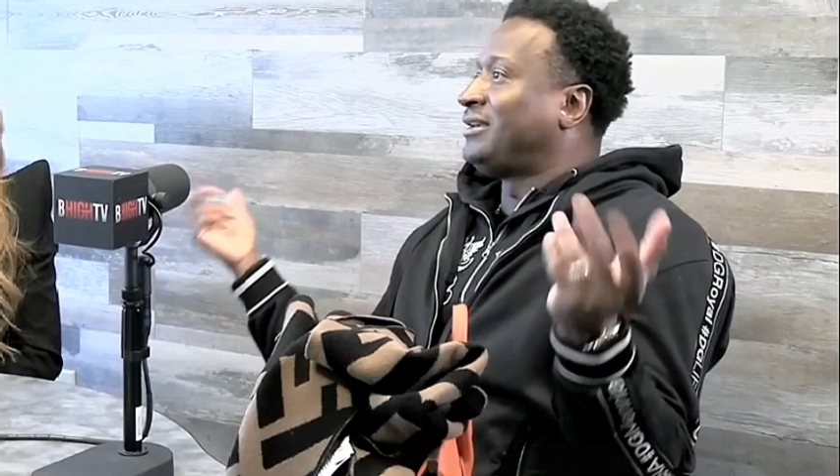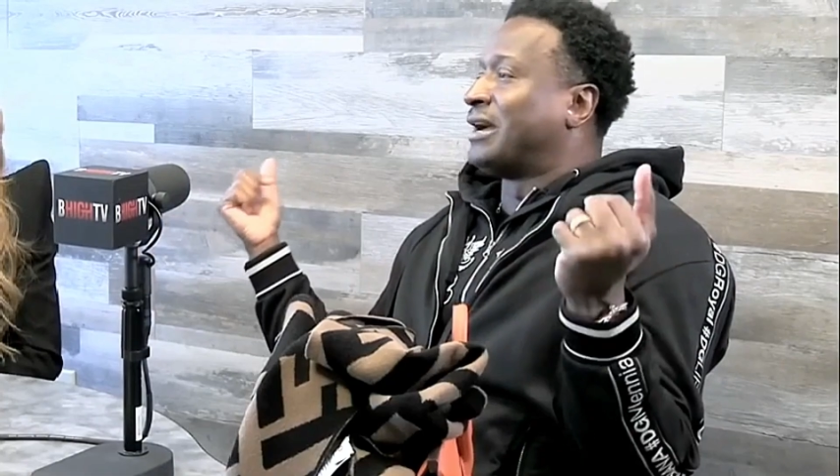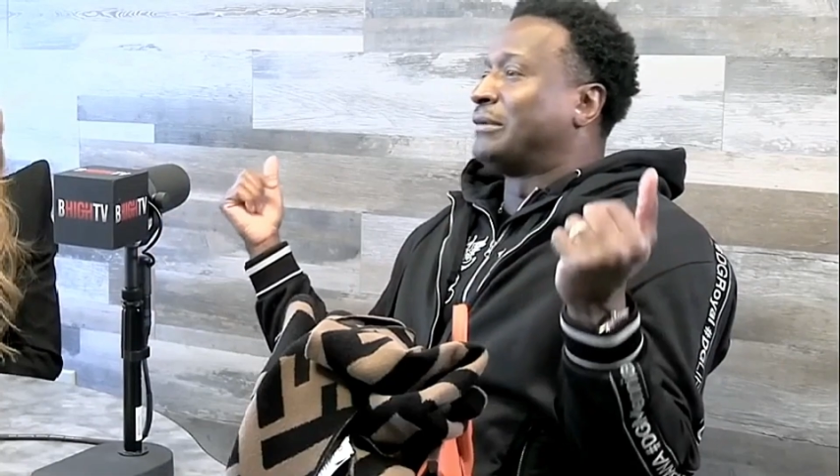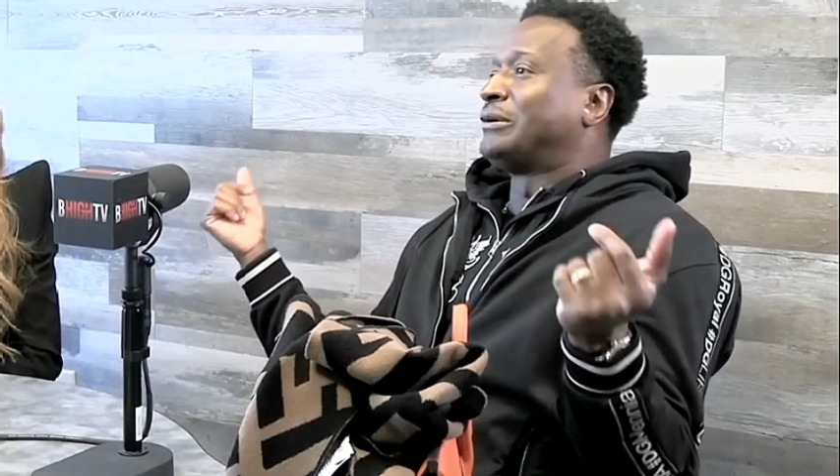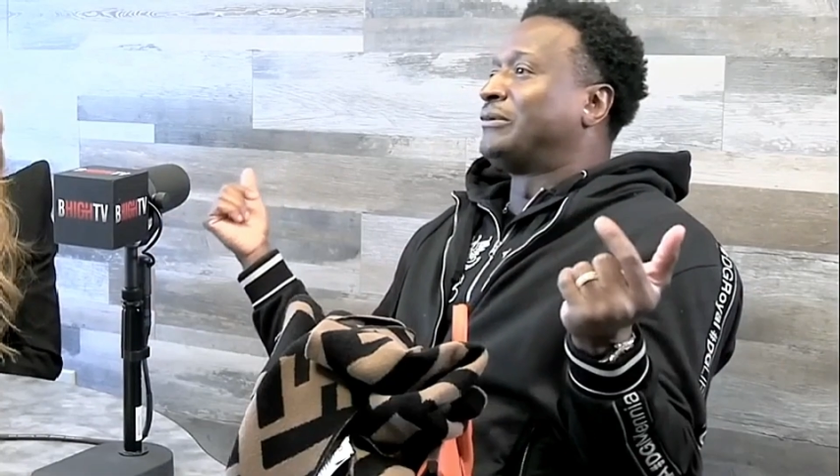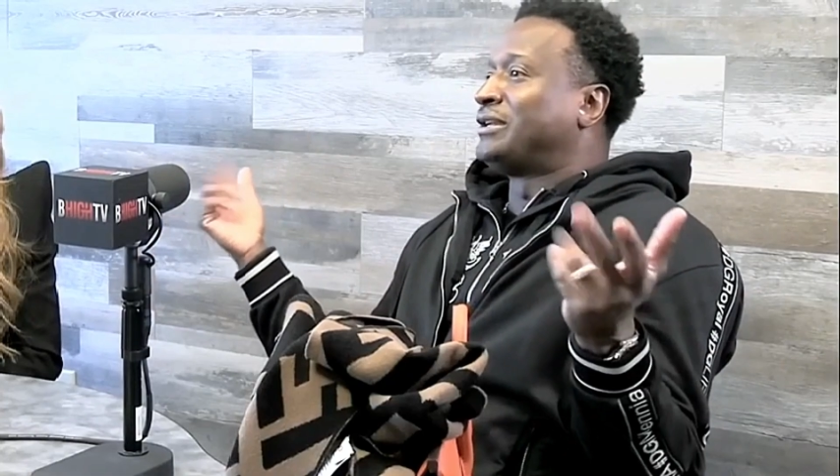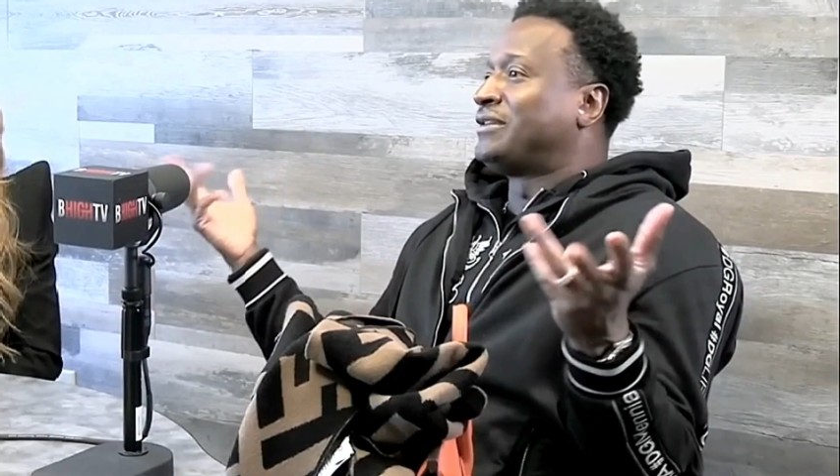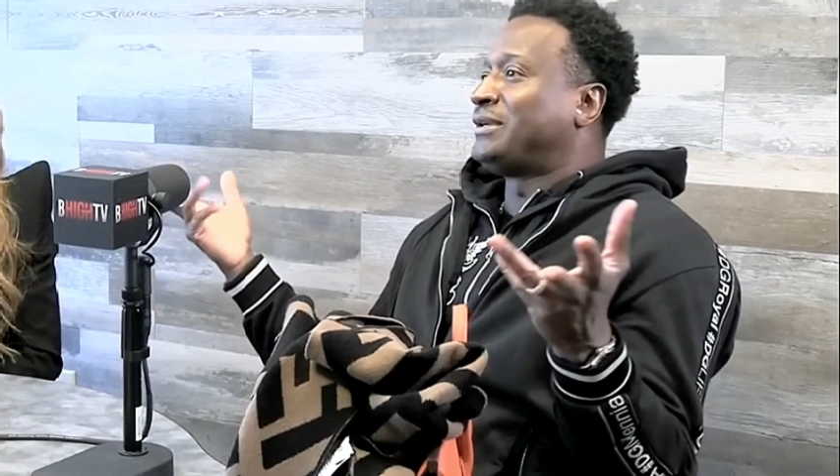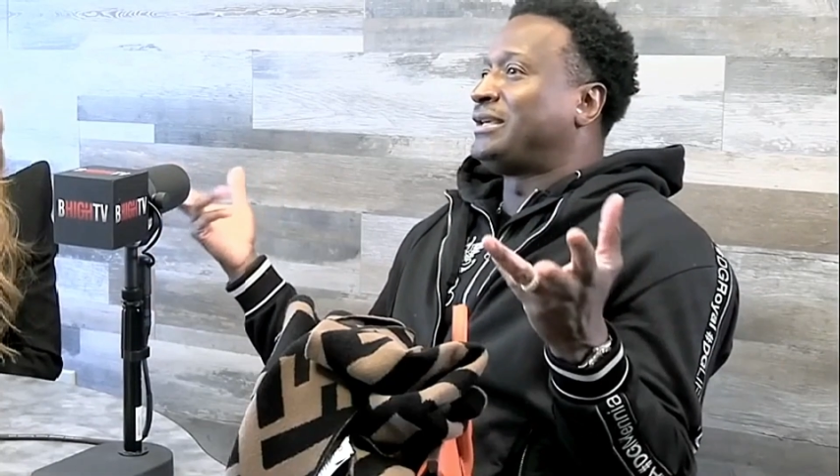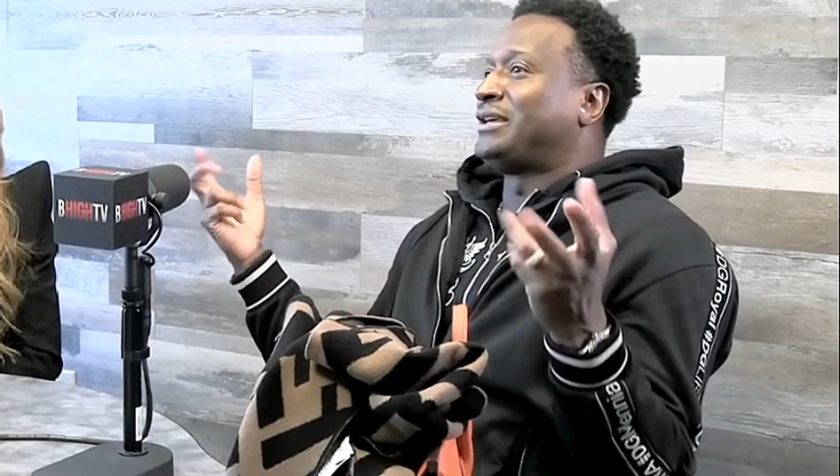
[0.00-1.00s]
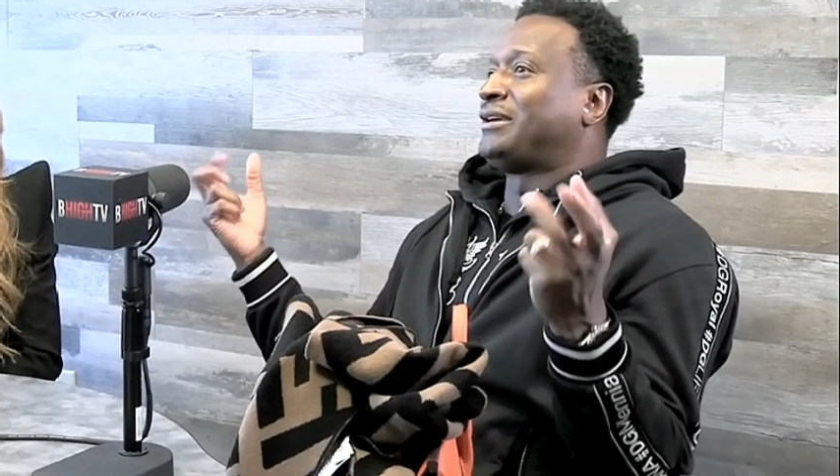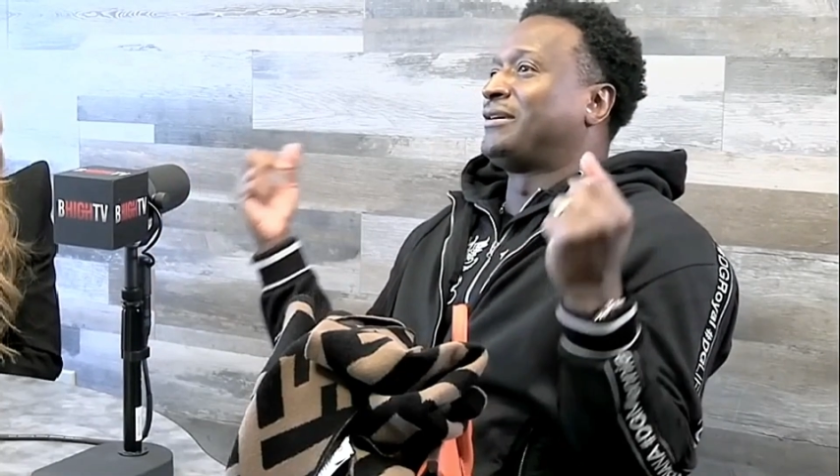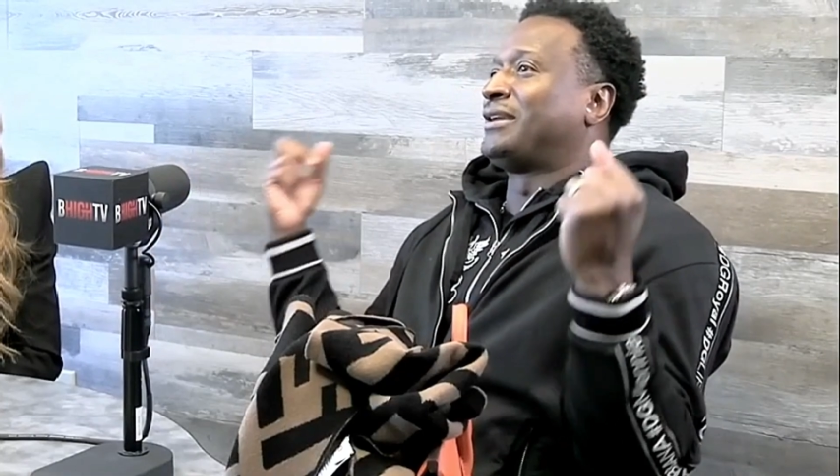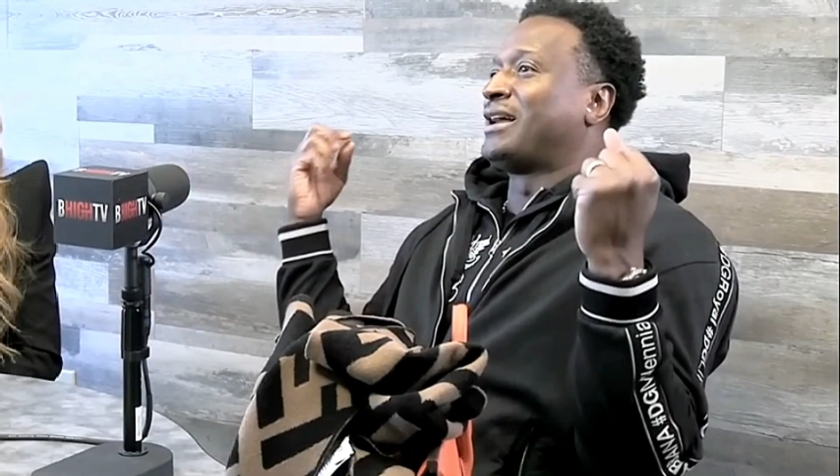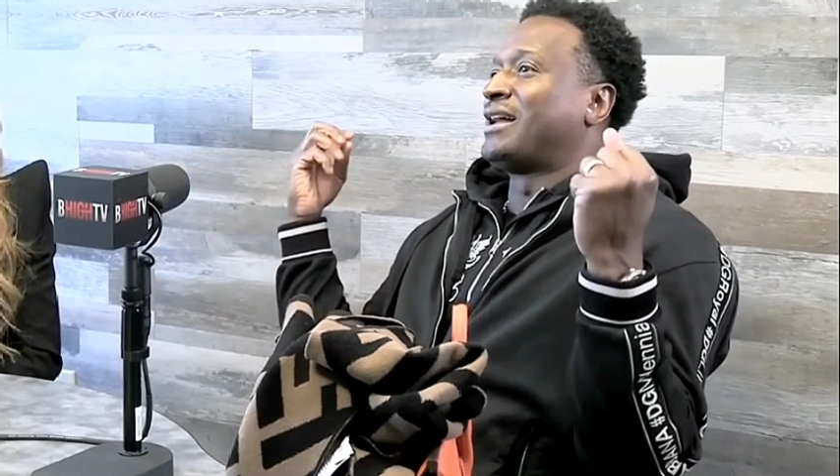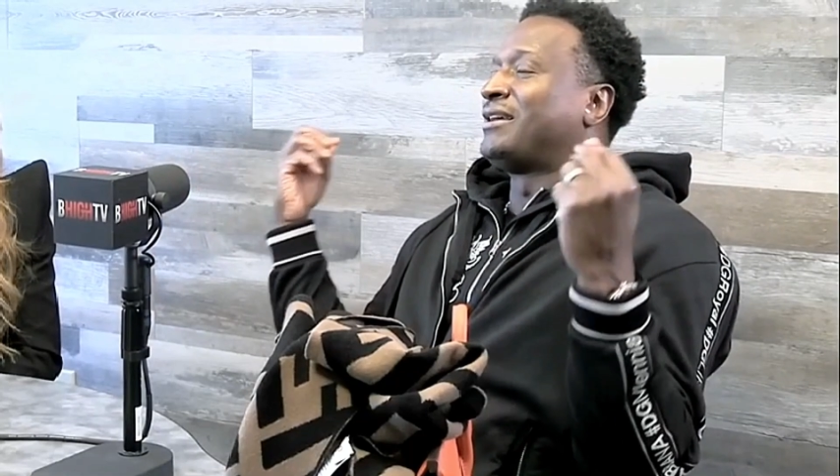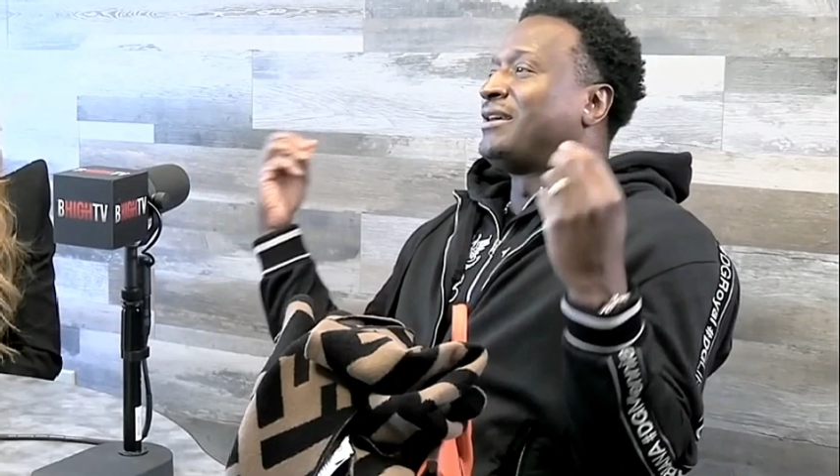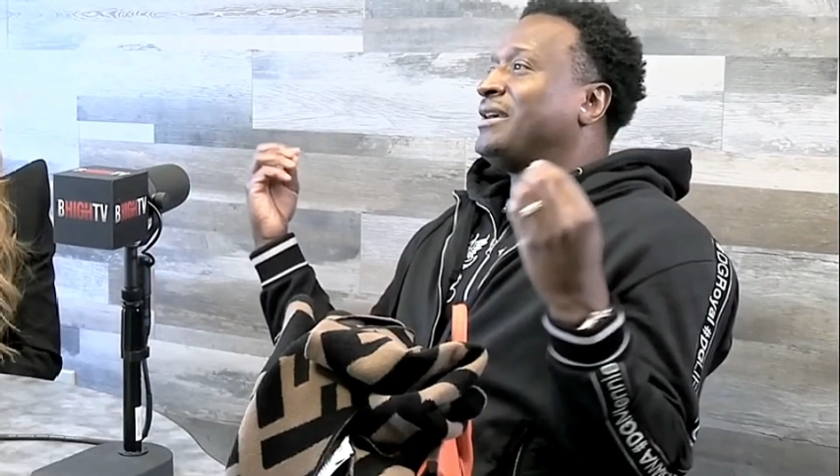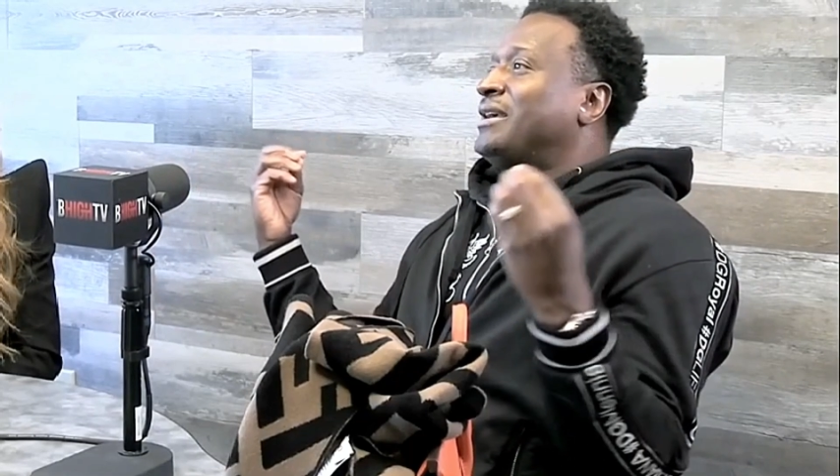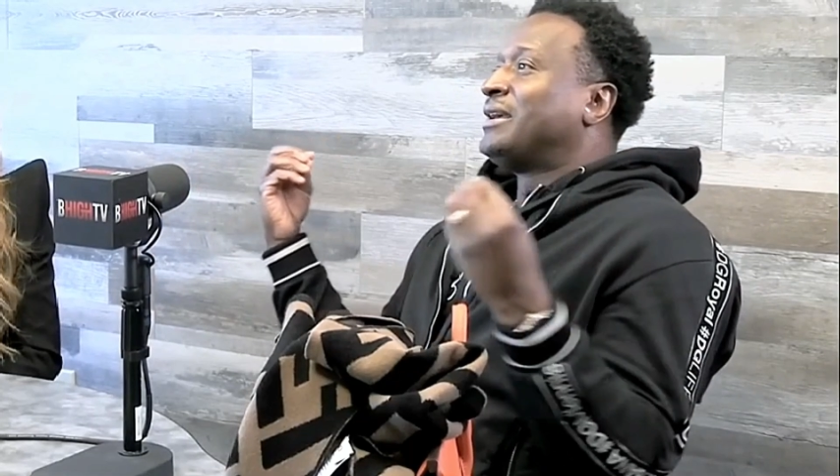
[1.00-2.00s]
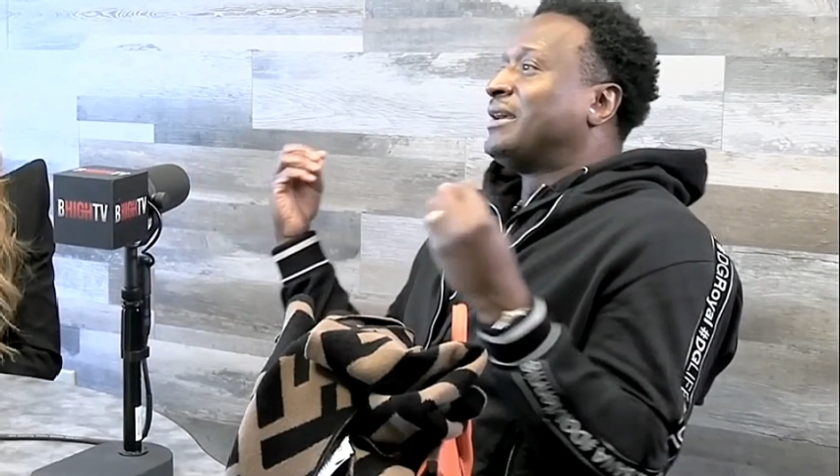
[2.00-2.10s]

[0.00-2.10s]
lifestyle, the fame, the